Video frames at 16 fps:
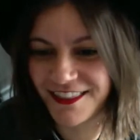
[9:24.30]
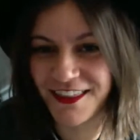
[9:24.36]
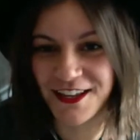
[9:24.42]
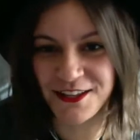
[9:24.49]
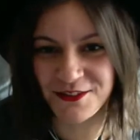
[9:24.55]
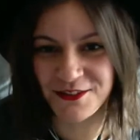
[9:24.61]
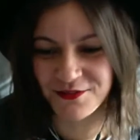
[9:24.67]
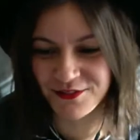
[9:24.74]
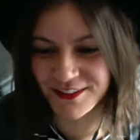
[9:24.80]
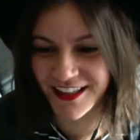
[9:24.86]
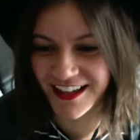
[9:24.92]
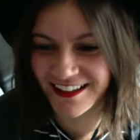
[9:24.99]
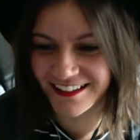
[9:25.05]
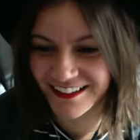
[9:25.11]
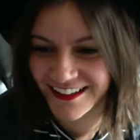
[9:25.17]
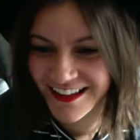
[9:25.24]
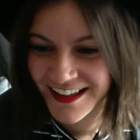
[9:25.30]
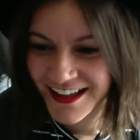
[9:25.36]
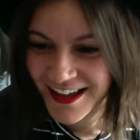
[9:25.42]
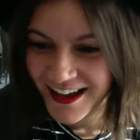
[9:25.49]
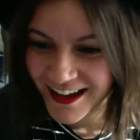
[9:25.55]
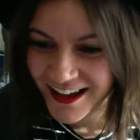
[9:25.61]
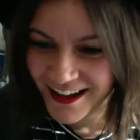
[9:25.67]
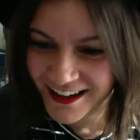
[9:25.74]
Thank you for that.
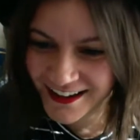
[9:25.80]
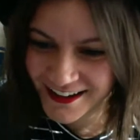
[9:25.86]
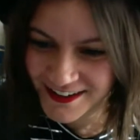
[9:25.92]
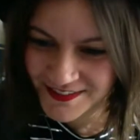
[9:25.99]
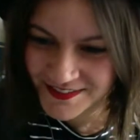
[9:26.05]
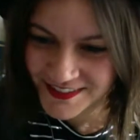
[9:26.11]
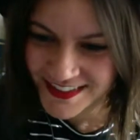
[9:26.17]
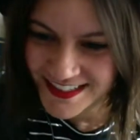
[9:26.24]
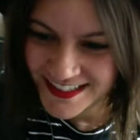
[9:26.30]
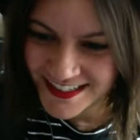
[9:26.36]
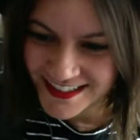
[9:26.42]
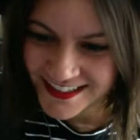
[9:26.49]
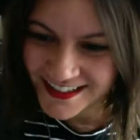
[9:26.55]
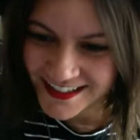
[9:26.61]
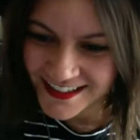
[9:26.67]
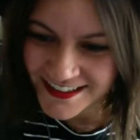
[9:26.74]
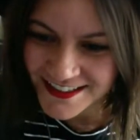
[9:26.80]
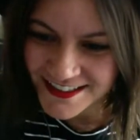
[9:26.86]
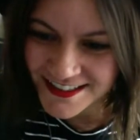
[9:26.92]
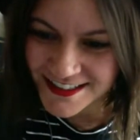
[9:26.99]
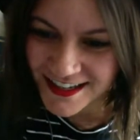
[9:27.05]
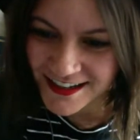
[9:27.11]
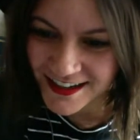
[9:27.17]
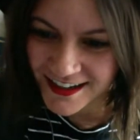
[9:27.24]
Um,
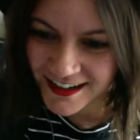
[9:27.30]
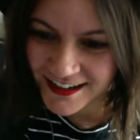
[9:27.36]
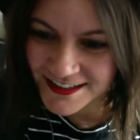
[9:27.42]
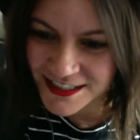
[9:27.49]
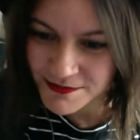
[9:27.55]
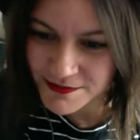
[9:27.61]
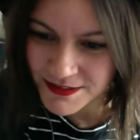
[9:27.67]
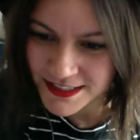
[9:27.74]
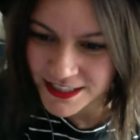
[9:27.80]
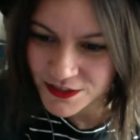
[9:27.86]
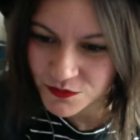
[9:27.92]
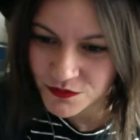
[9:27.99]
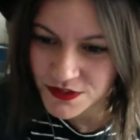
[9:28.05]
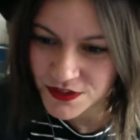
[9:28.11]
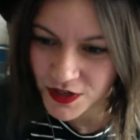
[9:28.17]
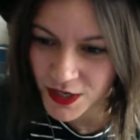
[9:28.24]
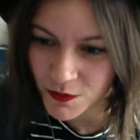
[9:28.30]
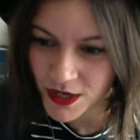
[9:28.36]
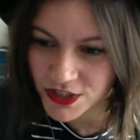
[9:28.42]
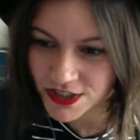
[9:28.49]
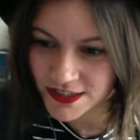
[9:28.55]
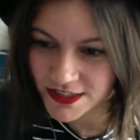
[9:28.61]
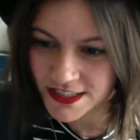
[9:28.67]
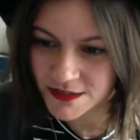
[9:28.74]
so uh, somebody says sorry,
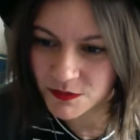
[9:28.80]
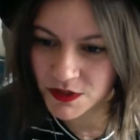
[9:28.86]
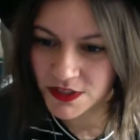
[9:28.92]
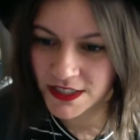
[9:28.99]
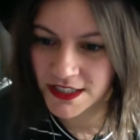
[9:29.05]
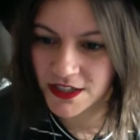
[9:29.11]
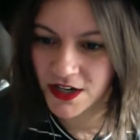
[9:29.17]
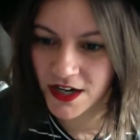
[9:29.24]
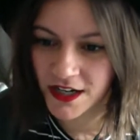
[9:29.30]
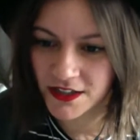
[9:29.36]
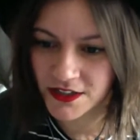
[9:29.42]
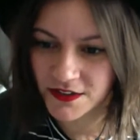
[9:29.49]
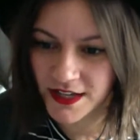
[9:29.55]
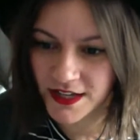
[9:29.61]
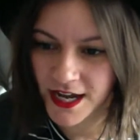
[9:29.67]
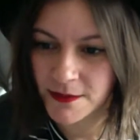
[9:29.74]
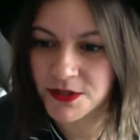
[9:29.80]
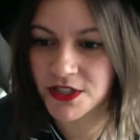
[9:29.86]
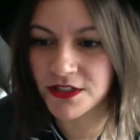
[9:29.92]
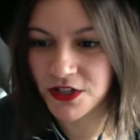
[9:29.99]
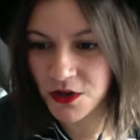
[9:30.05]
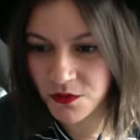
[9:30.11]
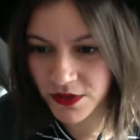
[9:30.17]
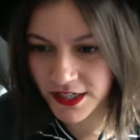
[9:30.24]
watching this muted auto
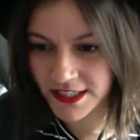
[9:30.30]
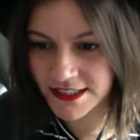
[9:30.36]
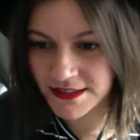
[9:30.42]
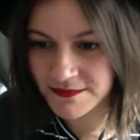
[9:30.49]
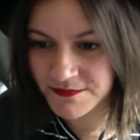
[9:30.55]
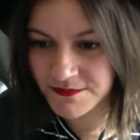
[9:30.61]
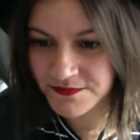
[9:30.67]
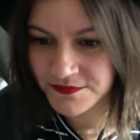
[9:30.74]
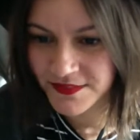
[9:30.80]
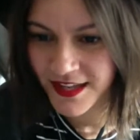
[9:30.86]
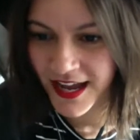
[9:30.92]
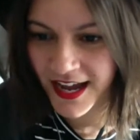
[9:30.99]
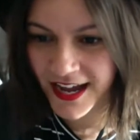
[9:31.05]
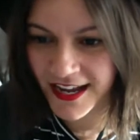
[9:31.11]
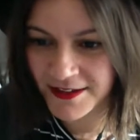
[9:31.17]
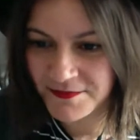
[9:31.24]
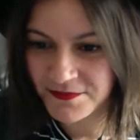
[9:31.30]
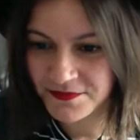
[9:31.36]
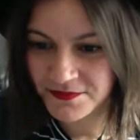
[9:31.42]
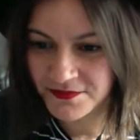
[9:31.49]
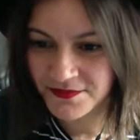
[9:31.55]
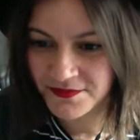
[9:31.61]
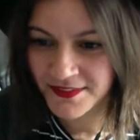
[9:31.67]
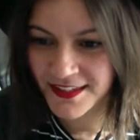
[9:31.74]
caption. No worries. Hi,
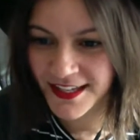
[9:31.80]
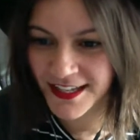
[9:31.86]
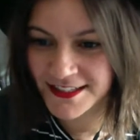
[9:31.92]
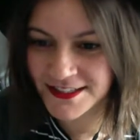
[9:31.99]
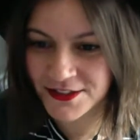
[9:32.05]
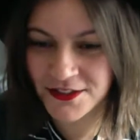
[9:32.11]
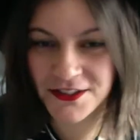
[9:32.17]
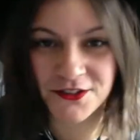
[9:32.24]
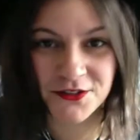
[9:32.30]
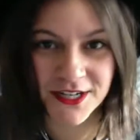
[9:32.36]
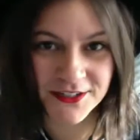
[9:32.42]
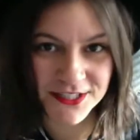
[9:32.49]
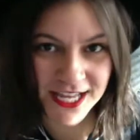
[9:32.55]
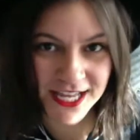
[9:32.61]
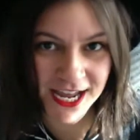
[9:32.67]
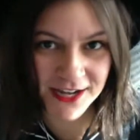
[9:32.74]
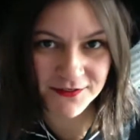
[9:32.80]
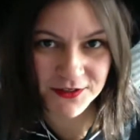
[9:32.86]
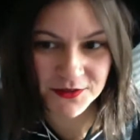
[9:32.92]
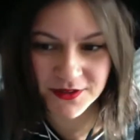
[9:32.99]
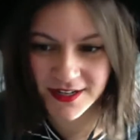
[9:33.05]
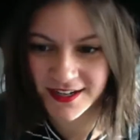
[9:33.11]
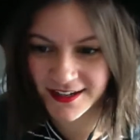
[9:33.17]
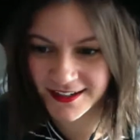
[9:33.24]
it's great to have
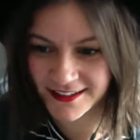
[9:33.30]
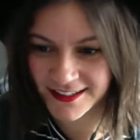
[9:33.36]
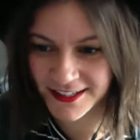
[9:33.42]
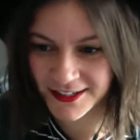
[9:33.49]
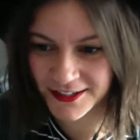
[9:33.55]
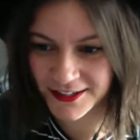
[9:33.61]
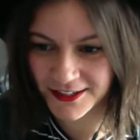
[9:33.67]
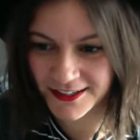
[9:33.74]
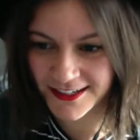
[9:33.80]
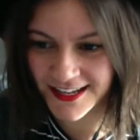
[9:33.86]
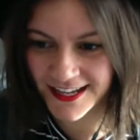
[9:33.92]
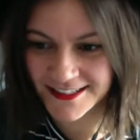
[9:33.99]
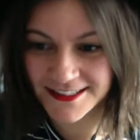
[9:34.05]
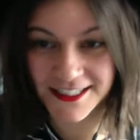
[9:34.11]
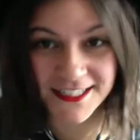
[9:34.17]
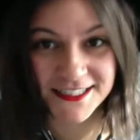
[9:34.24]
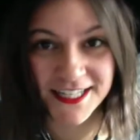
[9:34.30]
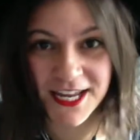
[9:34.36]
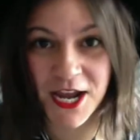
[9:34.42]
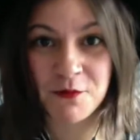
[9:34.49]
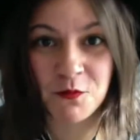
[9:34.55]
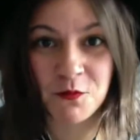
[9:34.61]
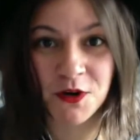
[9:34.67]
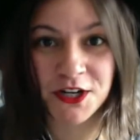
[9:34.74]
you uh, here at 6
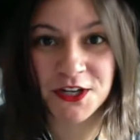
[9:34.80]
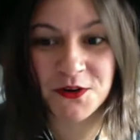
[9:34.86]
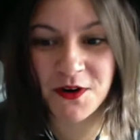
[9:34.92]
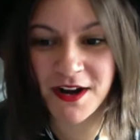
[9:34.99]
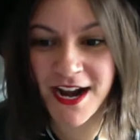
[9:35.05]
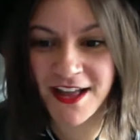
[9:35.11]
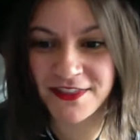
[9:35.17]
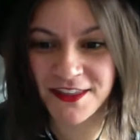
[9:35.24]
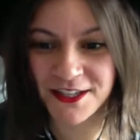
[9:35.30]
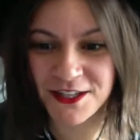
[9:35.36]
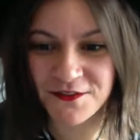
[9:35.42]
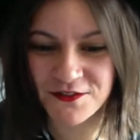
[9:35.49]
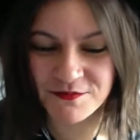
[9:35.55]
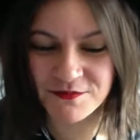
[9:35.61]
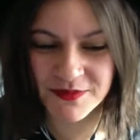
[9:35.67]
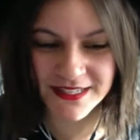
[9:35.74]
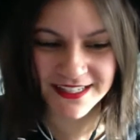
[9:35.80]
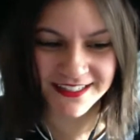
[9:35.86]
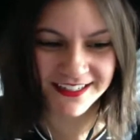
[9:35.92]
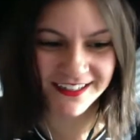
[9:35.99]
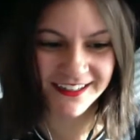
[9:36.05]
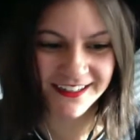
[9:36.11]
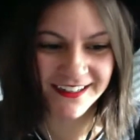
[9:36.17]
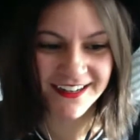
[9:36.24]
a.m. where you are at. Thank you for being
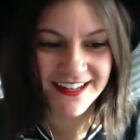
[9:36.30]
here.